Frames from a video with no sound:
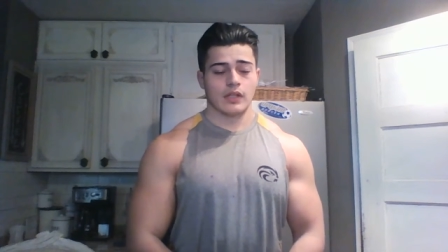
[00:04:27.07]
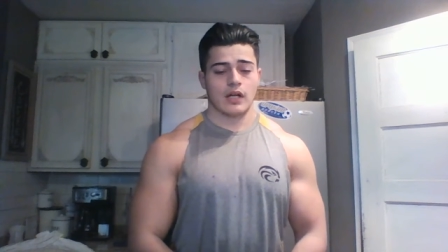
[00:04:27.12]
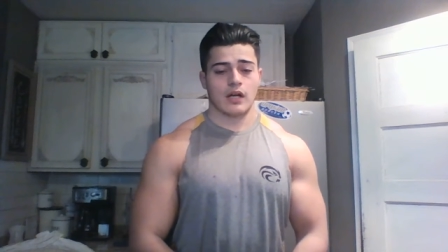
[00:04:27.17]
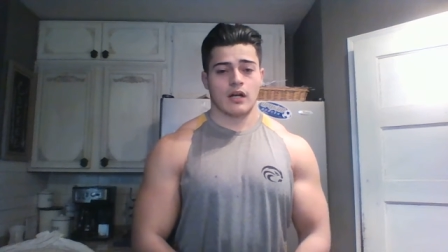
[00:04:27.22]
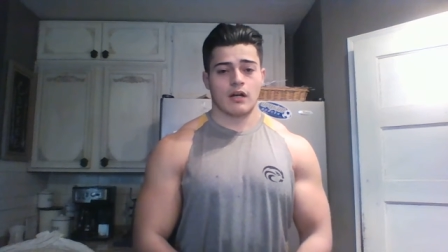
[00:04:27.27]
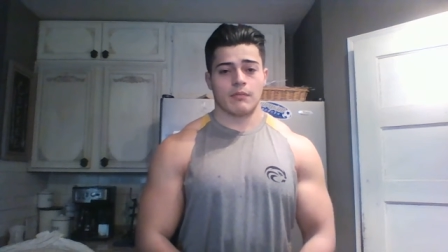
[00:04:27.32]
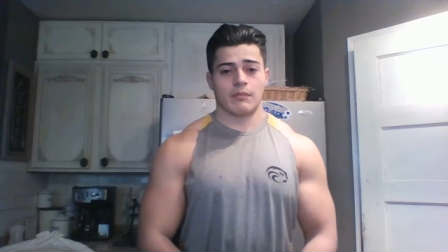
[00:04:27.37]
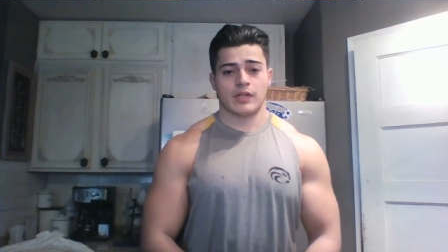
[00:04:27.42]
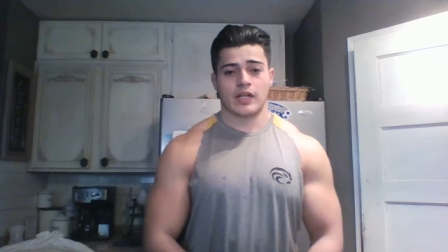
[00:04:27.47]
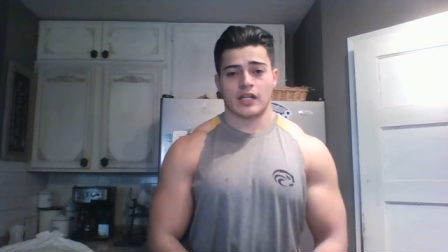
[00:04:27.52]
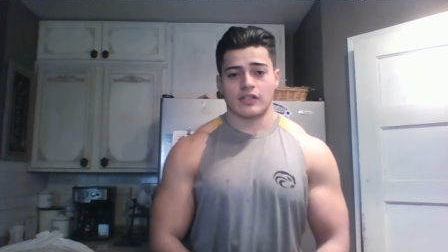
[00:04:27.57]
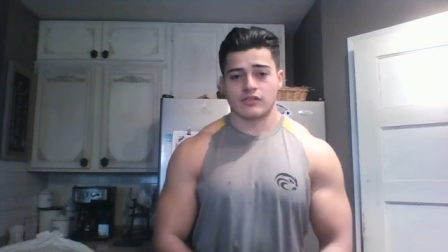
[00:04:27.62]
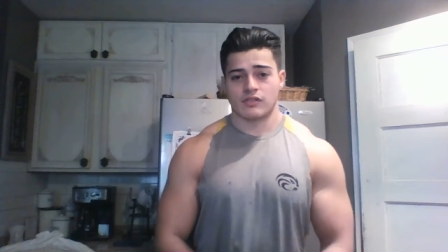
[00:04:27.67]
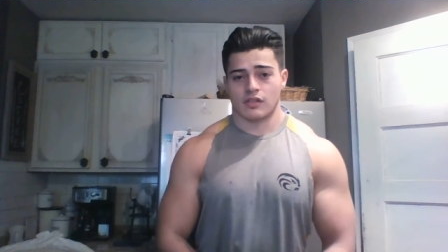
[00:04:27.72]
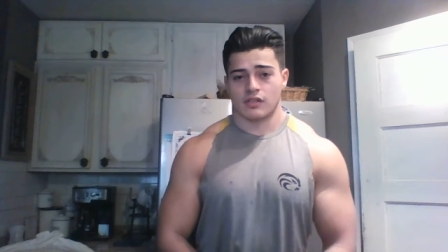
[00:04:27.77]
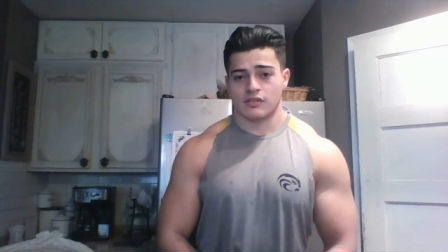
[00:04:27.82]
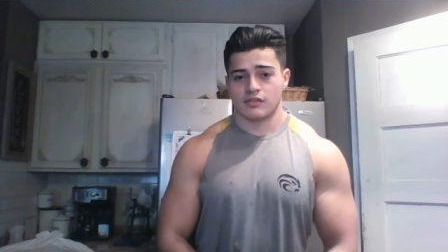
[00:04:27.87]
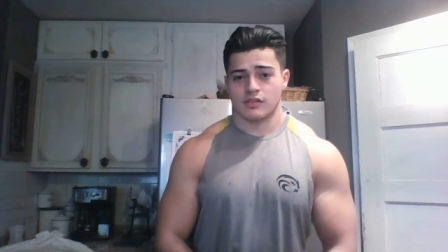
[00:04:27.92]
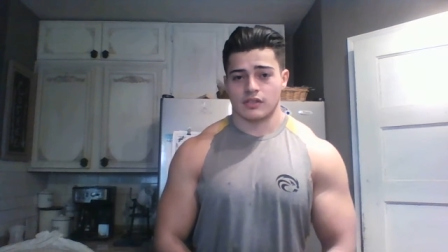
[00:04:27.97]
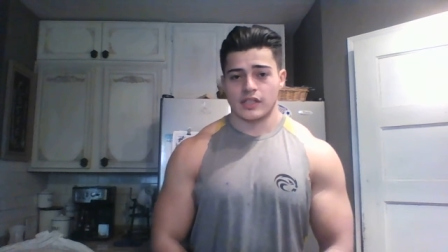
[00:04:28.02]
and I
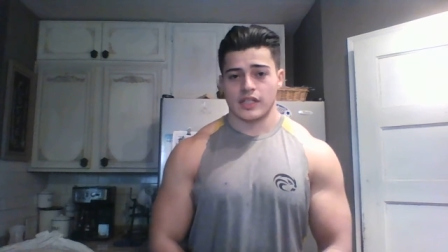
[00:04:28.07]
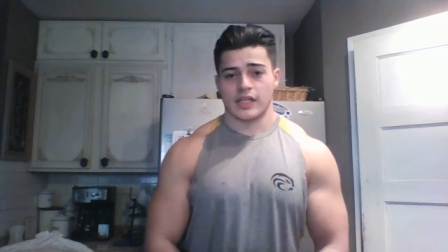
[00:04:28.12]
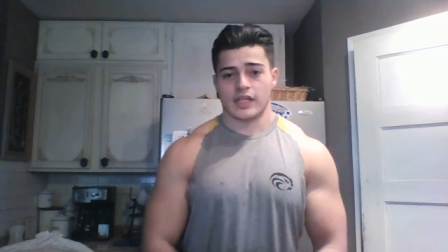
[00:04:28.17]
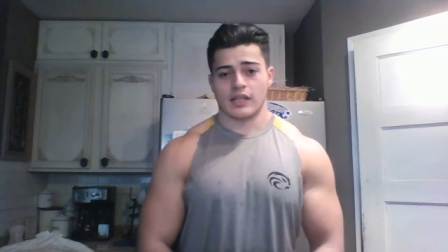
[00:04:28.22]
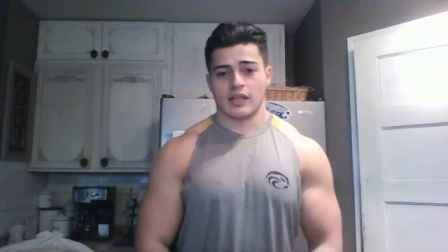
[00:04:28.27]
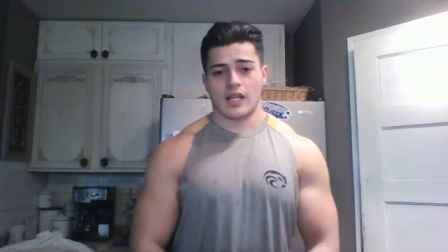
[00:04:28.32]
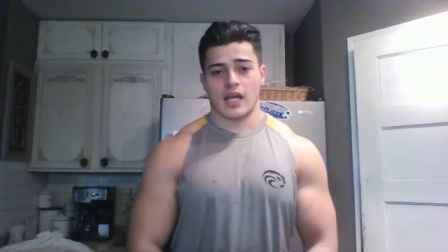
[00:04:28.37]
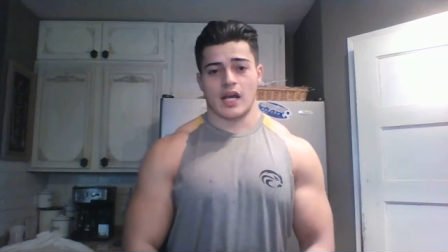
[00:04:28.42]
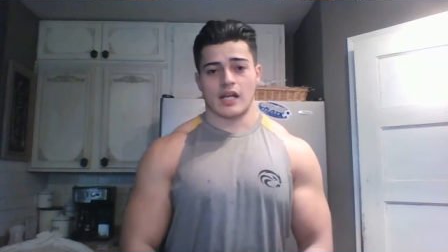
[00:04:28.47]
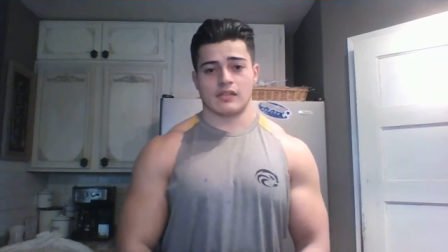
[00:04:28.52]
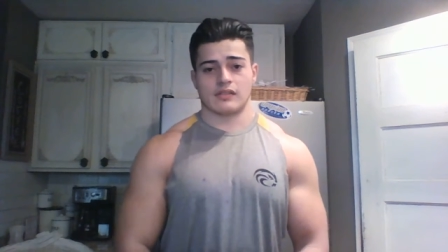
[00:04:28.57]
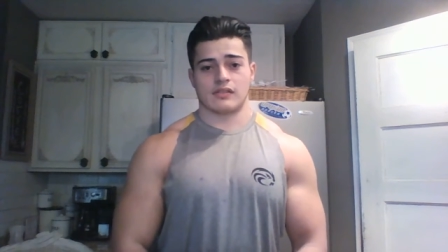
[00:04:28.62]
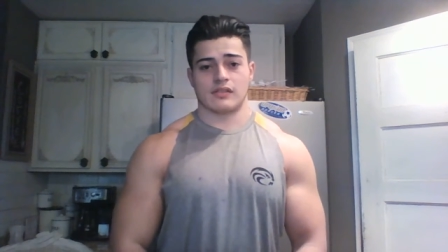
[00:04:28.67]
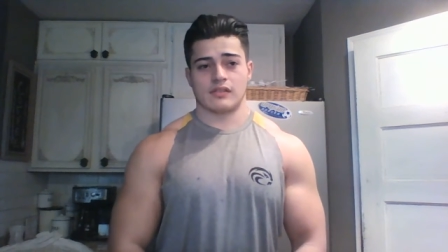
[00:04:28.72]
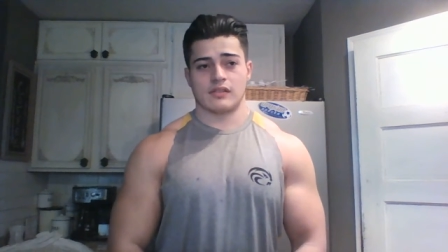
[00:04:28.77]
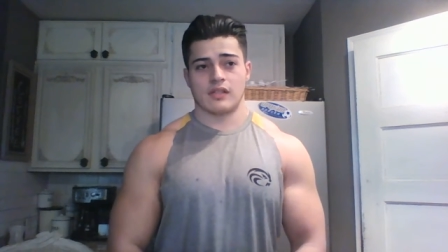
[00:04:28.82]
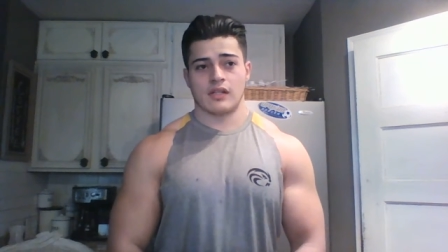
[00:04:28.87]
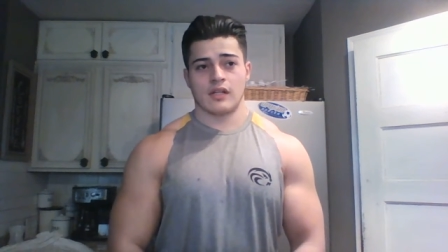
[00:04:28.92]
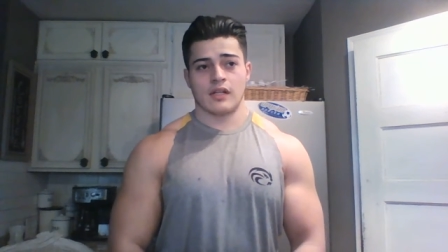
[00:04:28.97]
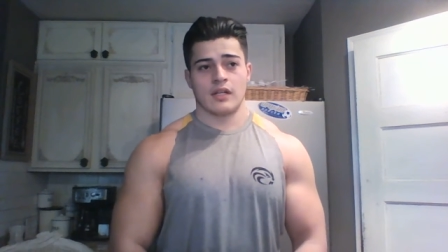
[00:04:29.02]
started to get
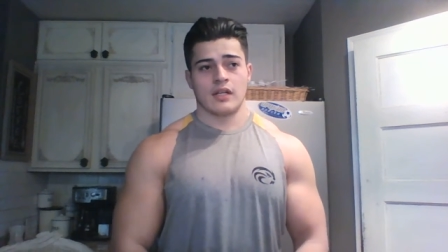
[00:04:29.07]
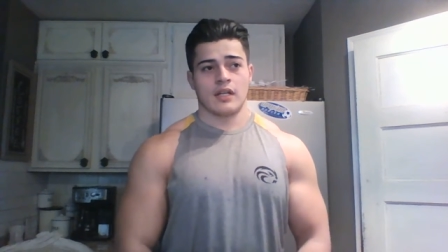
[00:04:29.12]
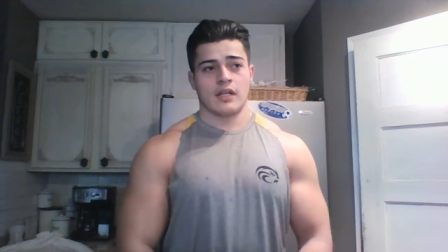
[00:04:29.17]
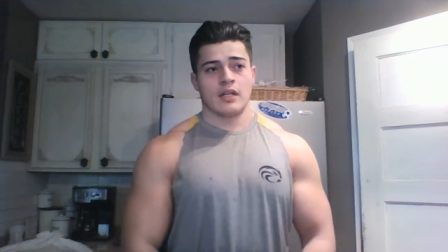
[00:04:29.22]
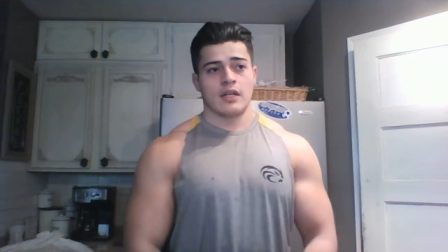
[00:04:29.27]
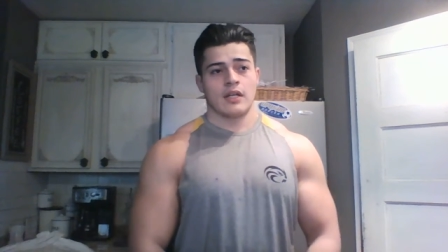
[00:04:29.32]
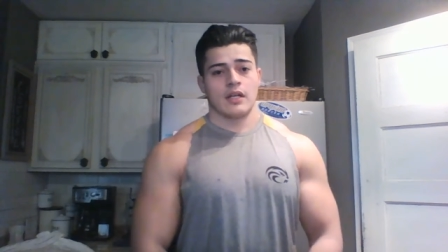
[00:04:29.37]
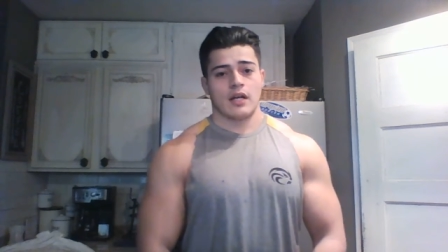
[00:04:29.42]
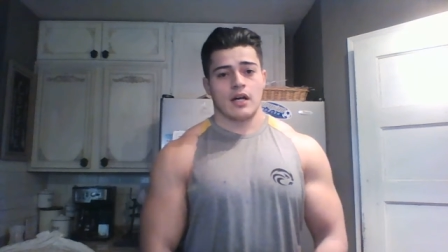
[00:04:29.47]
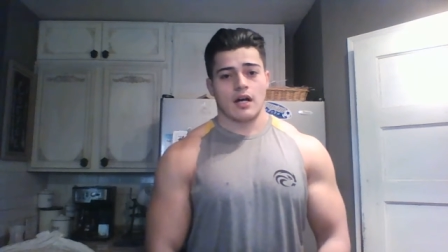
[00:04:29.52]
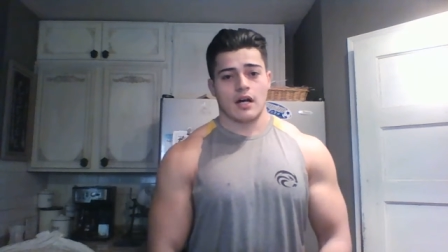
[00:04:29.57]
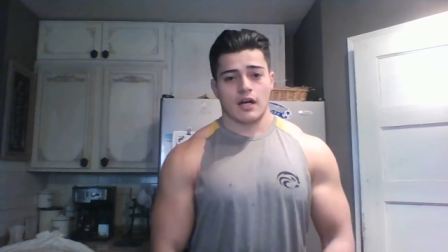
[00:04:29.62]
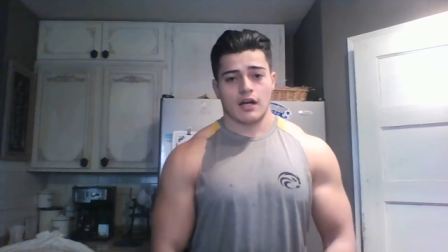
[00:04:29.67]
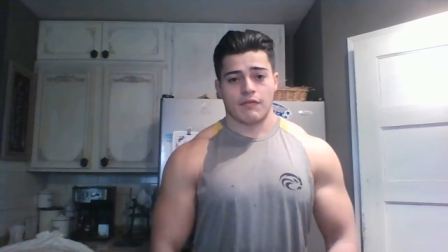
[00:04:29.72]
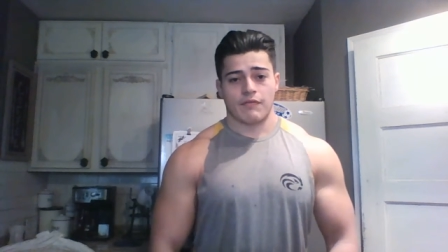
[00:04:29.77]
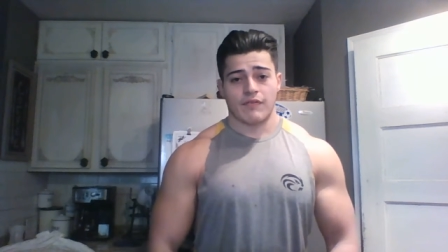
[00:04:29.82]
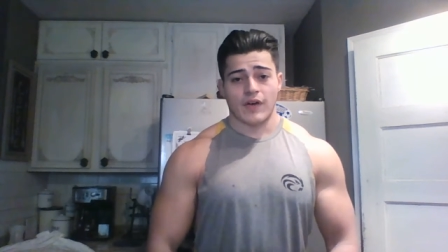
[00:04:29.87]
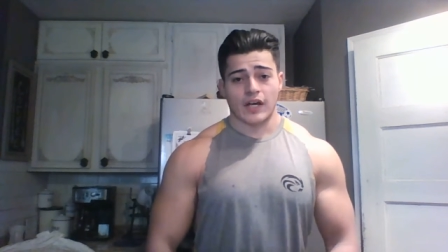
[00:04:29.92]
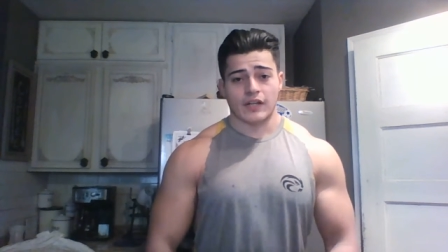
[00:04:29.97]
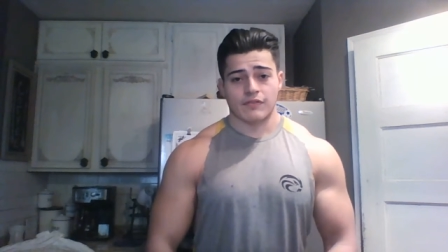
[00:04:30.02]
less
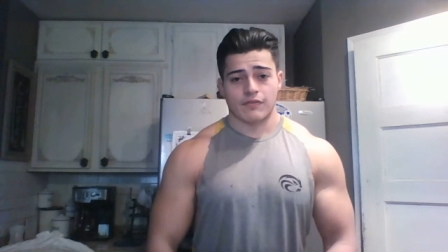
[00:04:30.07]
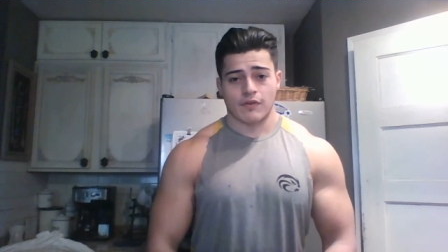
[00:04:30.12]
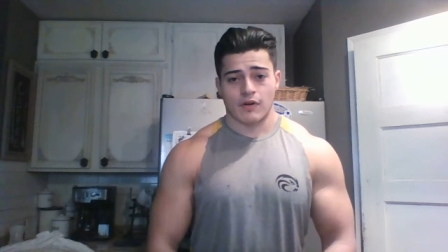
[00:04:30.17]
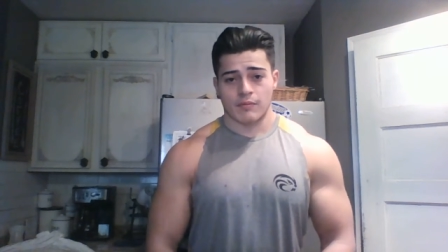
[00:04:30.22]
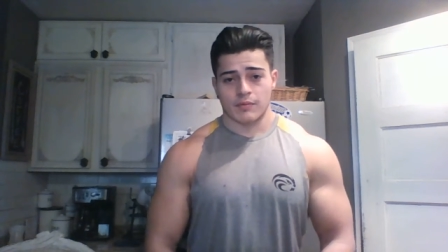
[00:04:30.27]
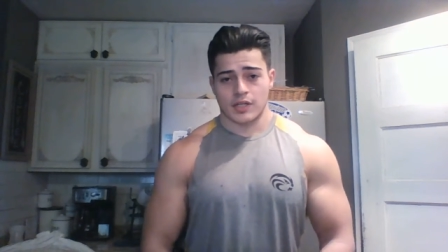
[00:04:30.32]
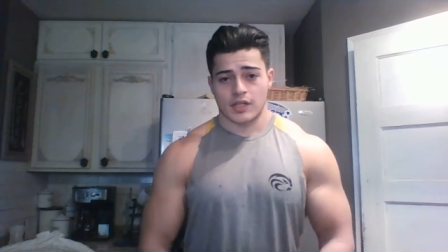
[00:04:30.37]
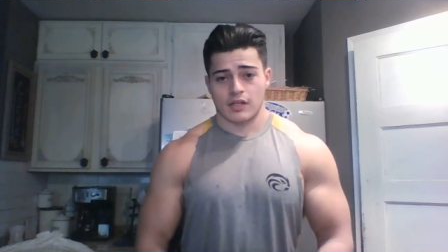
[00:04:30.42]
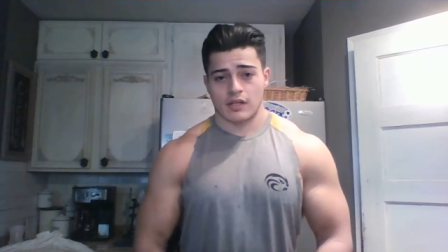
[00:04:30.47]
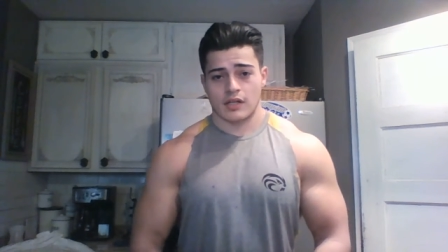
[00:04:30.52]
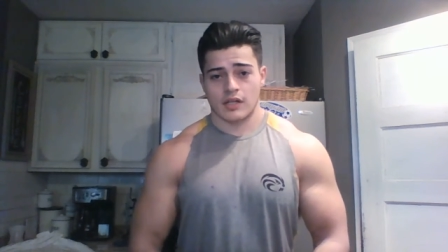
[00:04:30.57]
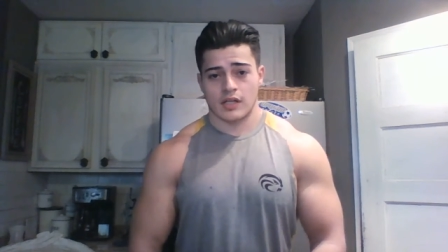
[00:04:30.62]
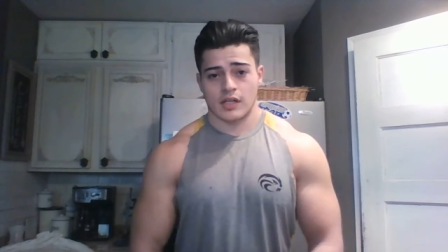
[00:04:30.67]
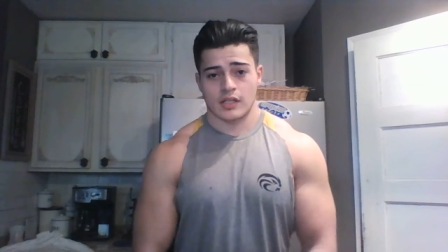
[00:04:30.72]
effect from it.